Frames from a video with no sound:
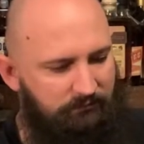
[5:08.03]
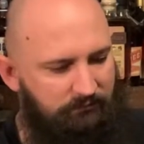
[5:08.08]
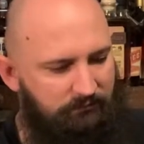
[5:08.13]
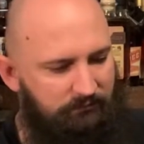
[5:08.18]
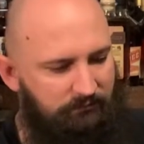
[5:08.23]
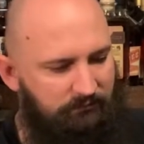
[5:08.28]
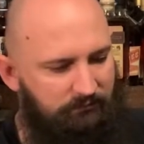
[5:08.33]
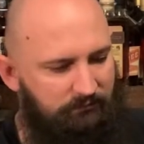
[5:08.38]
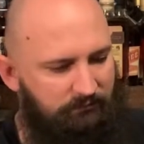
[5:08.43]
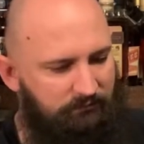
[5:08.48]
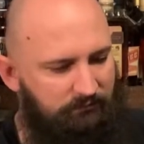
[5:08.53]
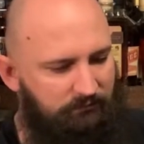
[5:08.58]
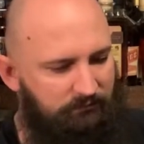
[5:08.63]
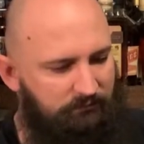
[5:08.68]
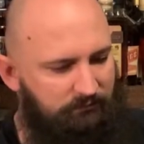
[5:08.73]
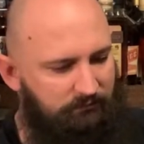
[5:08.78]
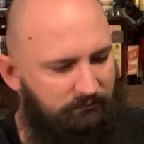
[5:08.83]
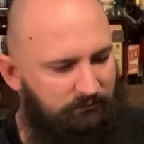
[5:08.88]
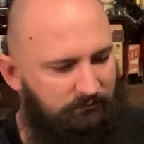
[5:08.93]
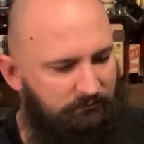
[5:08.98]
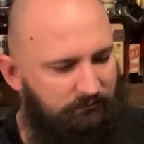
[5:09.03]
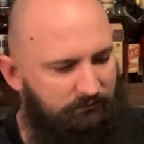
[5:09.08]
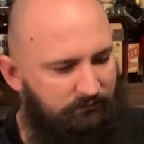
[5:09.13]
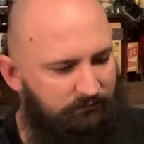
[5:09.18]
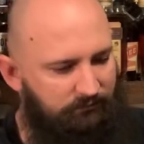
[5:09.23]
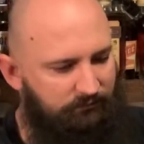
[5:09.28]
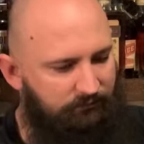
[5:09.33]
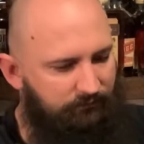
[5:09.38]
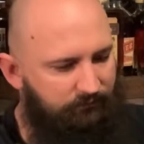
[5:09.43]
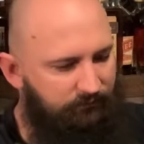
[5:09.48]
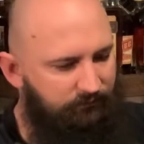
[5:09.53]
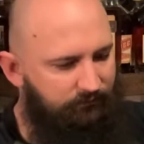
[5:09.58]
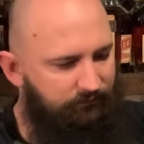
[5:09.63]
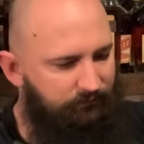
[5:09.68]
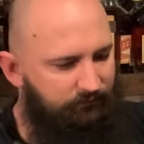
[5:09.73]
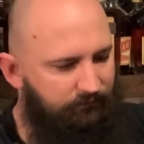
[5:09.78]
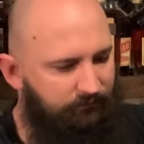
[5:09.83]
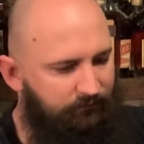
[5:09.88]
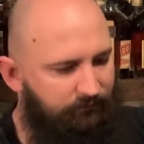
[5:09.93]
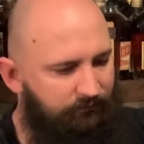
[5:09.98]

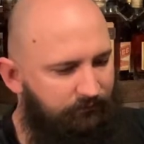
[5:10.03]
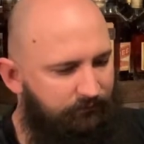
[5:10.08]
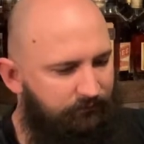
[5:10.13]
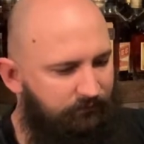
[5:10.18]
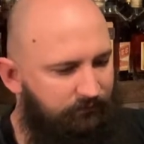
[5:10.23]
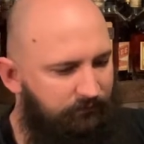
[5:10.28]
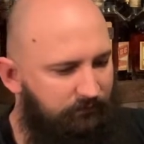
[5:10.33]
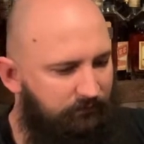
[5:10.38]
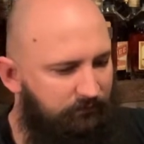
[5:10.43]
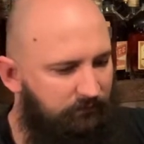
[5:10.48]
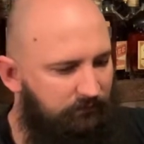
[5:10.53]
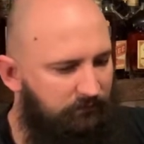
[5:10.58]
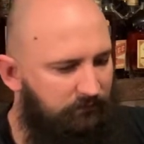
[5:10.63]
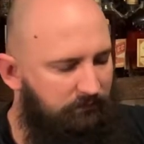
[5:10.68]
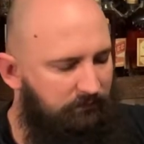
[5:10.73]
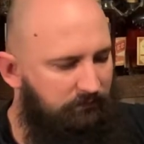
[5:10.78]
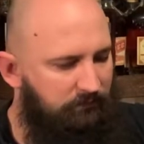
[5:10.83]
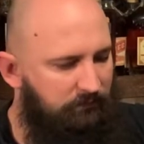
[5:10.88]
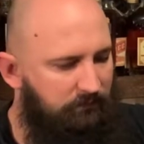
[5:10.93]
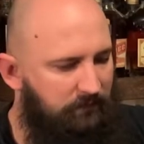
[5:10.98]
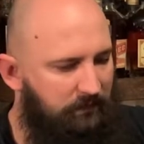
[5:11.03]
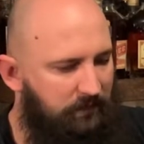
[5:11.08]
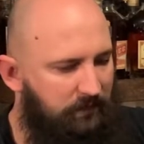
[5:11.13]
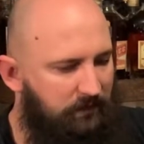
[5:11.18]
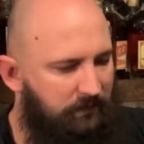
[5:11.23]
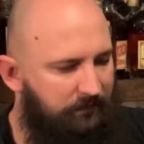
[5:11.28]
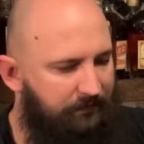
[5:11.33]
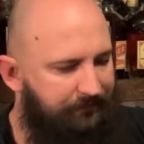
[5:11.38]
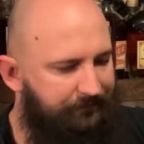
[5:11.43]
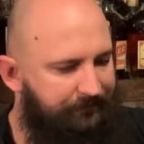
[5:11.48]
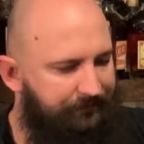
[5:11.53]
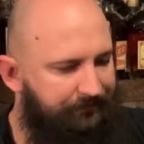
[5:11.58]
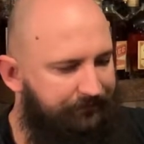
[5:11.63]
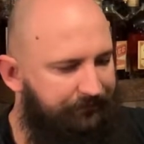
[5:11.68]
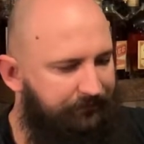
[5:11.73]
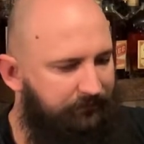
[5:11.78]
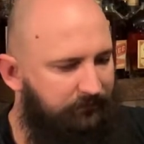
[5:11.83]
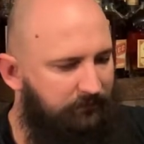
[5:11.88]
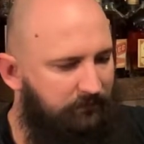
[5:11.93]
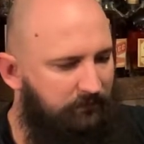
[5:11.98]

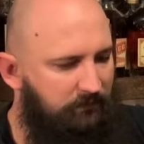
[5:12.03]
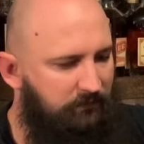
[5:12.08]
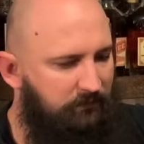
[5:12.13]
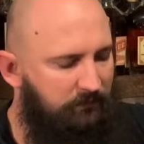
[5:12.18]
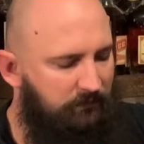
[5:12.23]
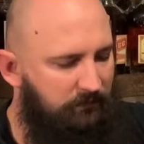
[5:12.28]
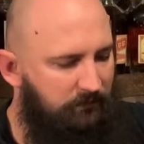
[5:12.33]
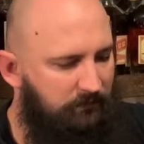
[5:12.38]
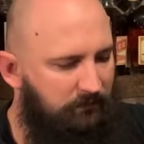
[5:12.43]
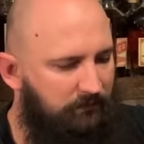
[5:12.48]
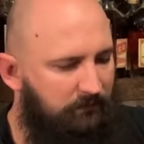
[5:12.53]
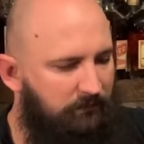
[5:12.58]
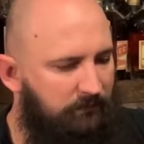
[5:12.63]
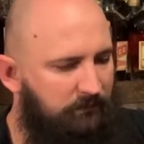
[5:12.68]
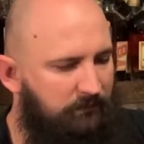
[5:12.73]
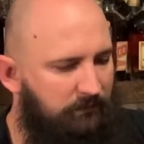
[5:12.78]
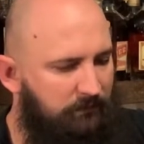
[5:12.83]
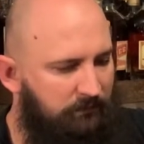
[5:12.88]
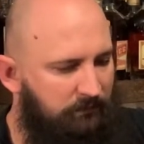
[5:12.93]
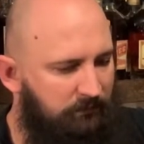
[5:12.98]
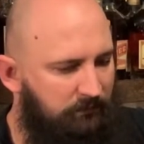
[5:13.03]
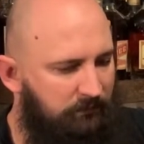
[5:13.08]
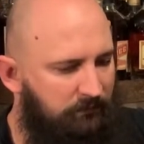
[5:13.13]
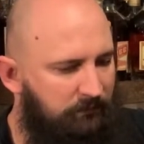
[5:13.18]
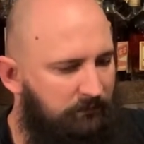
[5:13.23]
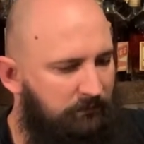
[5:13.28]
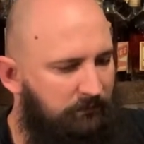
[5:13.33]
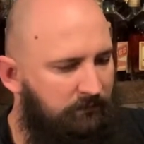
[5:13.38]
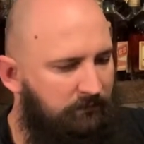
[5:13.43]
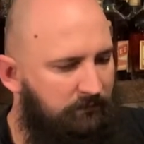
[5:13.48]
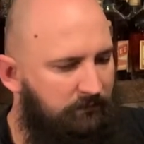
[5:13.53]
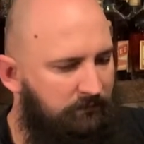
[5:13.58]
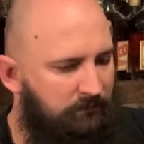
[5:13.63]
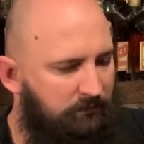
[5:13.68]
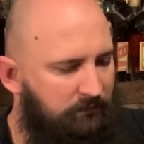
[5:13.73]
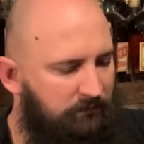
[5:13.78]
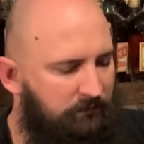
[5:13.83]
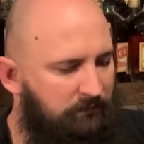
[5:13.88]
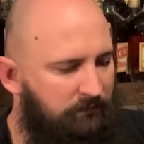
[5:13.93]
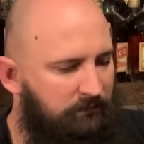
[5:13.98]

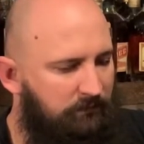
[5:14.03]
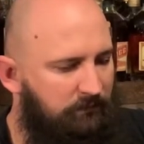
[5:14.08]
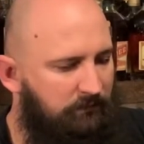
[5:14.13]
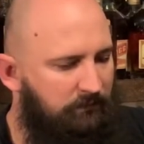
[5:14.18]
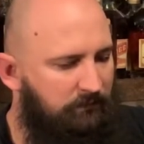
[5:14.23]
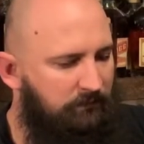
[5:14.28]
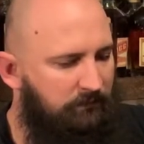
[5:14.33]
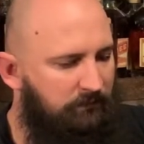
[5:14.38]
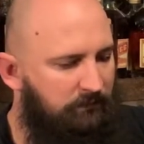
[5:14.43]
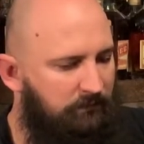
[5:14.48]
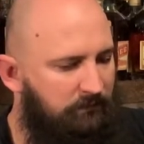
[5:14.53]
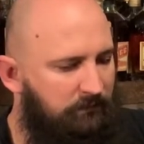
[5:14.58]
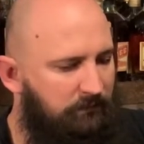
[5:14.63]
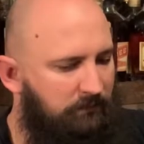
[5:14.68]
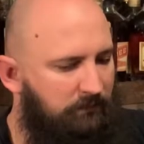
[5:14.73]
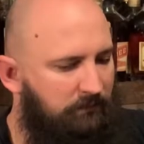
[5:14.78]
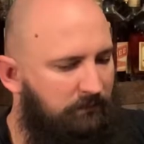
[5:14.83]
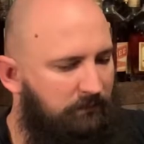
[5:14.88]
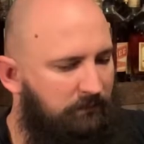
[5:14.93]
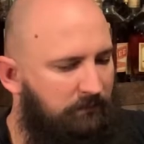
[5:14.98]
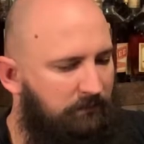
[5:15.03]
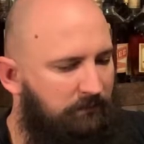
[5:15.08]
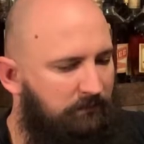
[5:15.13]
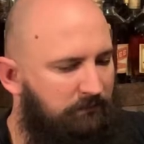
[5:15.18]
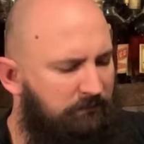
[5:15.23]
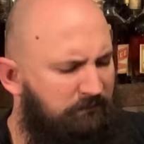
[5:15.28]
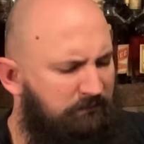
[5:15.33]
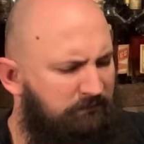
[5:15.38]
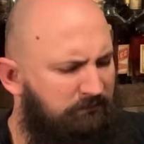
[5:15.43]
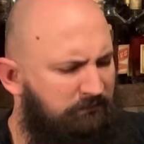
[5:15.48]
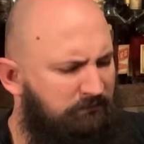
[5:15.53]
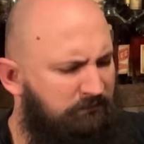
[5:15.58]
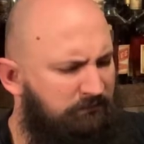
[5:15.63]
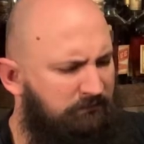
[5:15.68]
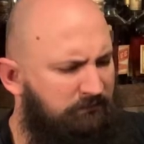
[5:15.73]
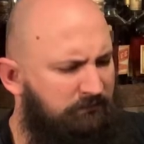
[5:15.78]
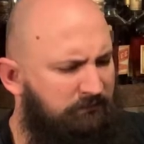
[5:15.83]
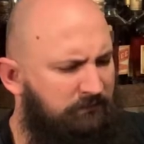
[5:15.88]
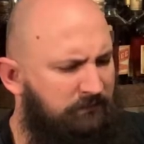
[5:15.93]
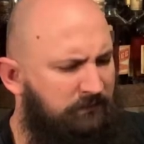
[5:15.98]
This person isn't speaking.